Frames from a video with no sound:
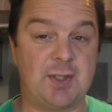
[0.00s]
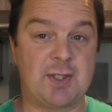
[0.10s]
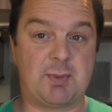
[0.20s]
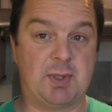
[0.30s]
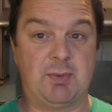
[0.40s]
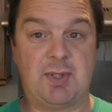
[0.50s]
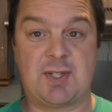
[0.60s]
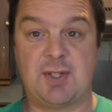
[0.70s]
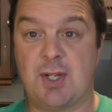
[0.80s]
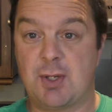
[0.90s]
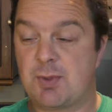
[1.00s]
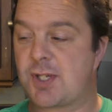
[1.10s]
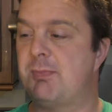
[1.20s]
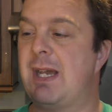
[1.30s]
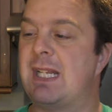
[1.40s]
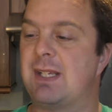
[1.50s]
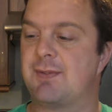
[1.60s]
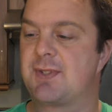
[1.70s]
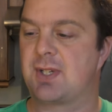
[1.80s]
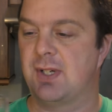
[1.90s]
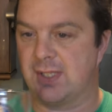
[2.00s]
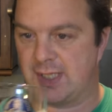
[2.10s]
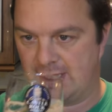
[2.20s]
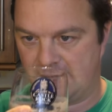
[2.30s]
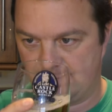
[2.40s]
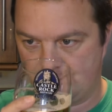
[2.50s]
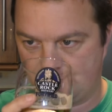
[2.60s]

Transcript: honest with you, there's no smelling of skunking,